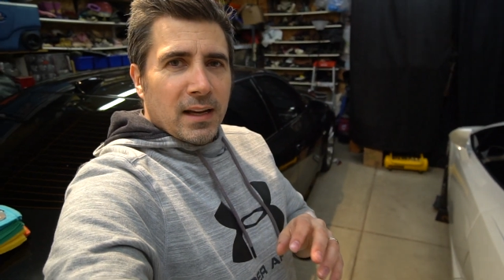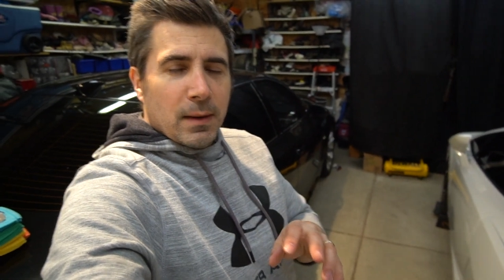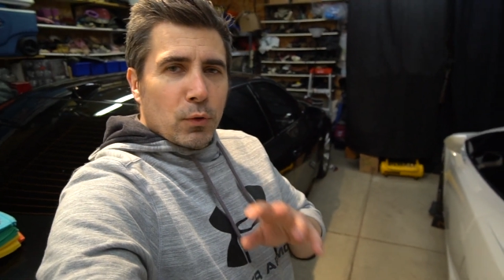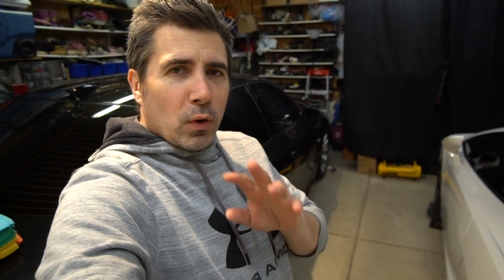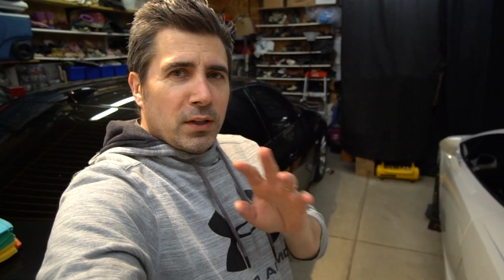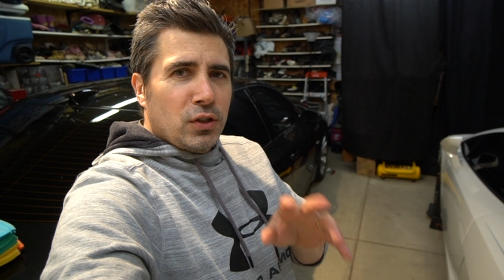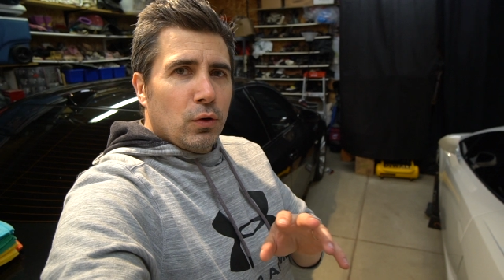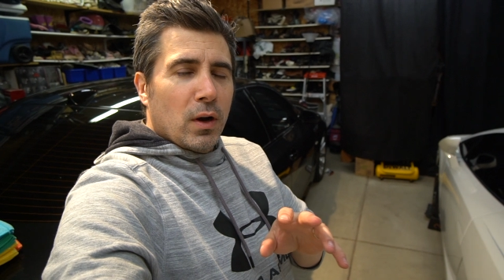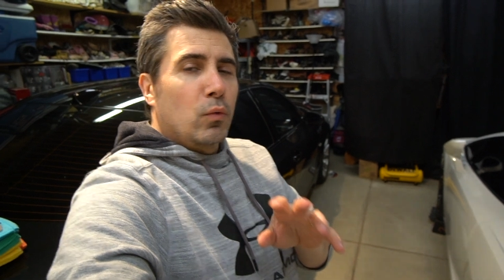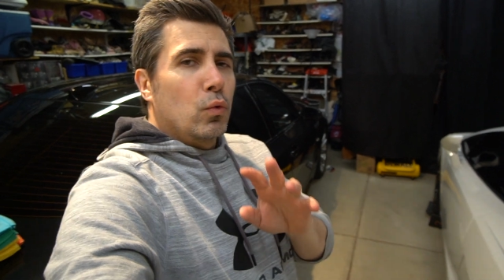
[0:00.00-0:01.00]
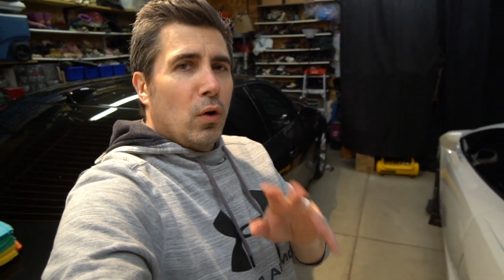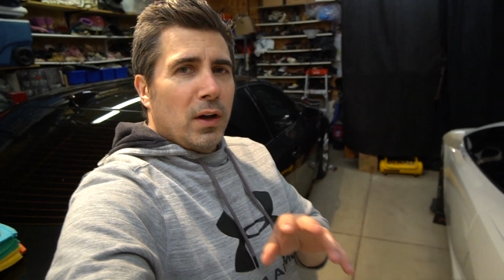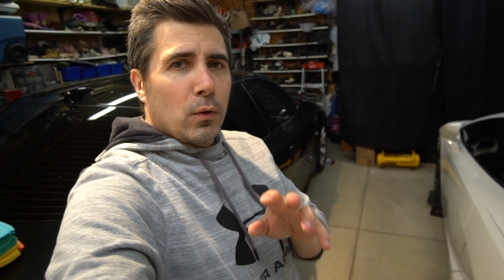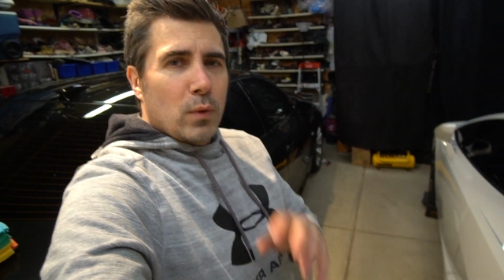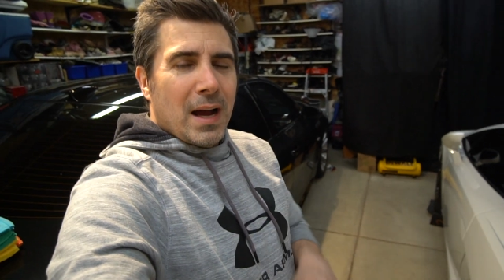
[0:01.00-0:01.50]
I'm going to a
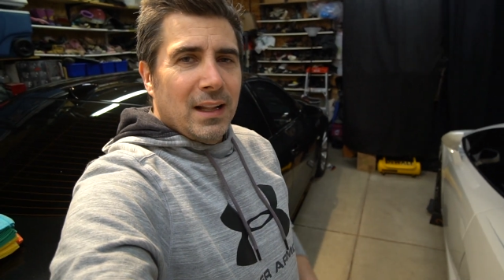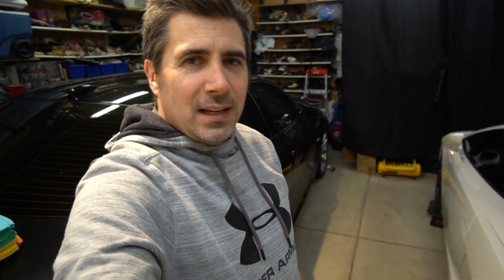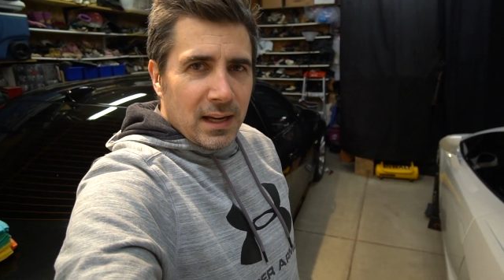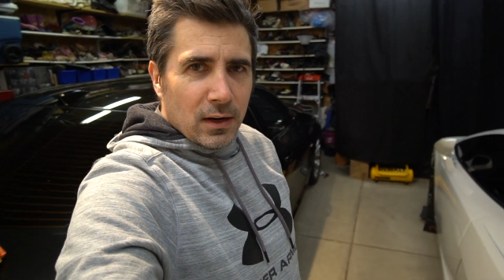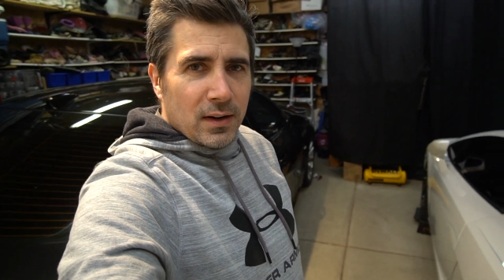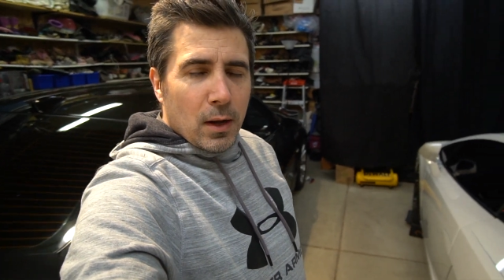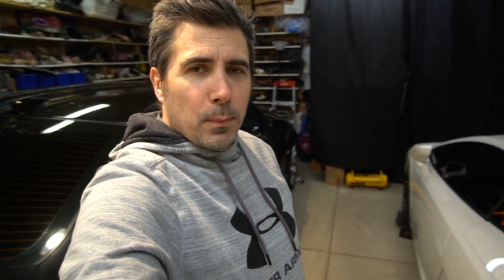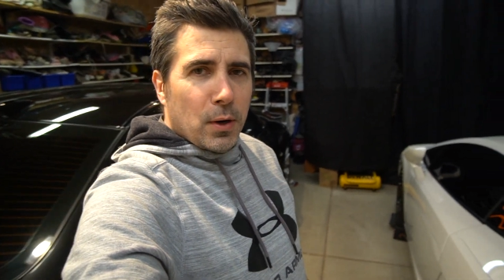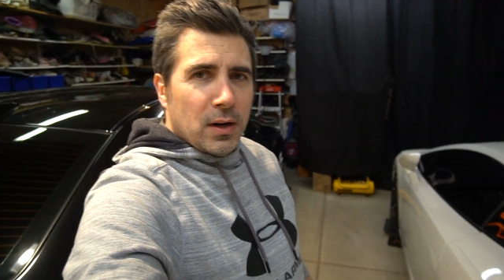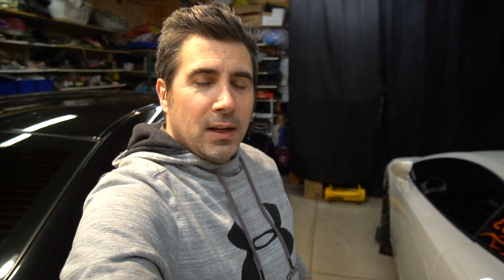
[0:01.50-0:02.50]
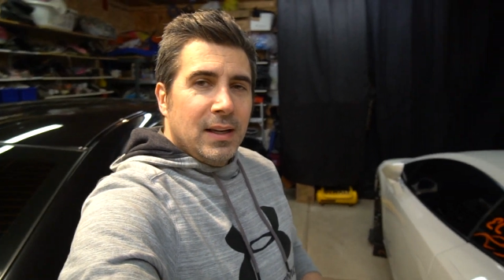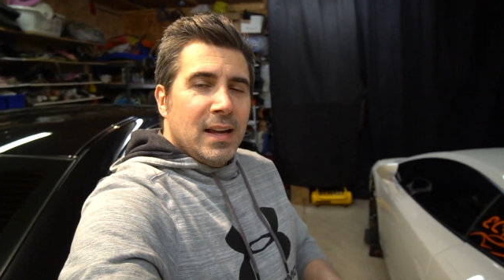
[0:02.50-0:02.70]
Royal Rally here in Alberta.